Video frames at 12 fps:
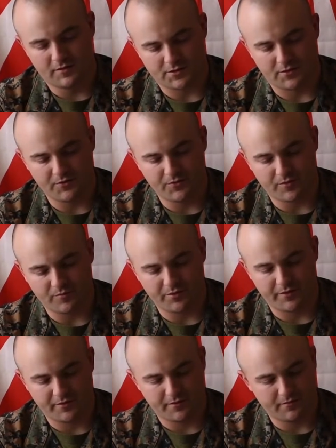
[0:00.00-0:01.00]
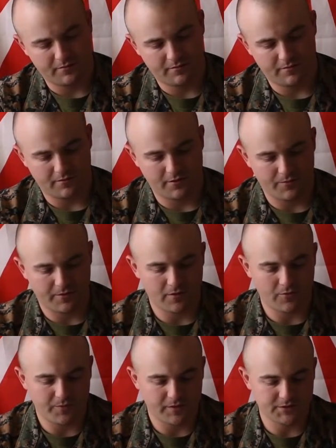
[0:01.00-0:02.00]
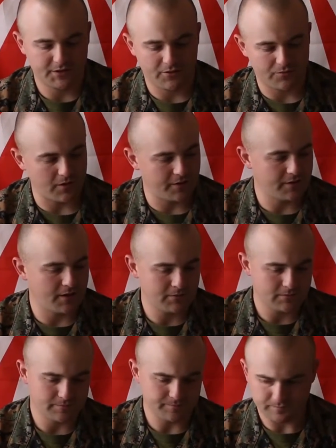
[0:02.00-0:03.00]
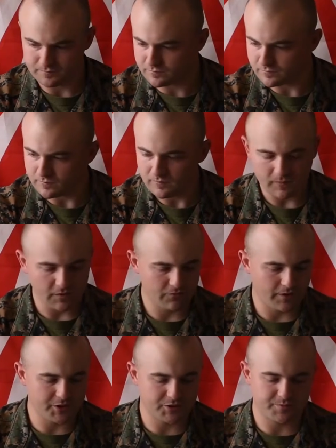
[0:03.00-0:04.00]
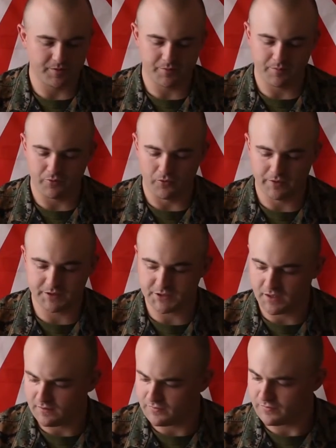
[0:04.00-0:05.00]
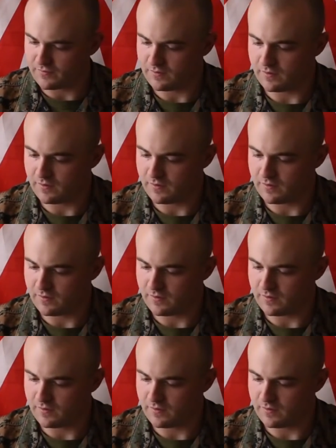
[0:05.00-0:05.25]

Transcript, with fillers: So undo it completely. There we go, and we can see the threading now. If I just simply pull this off,